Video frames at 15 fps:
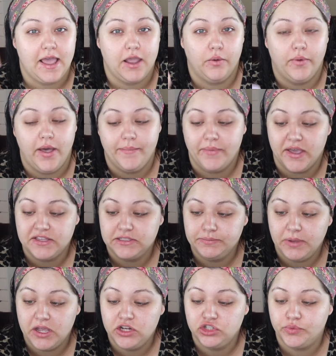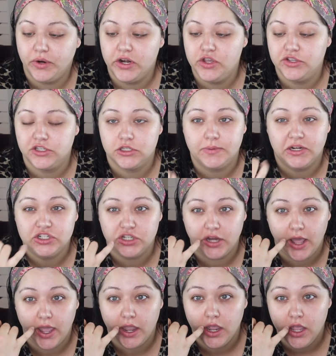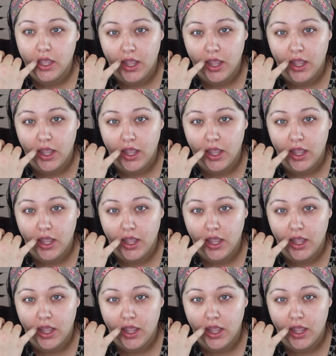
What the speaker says: I wet my sponge. We're gonna use a sponge today.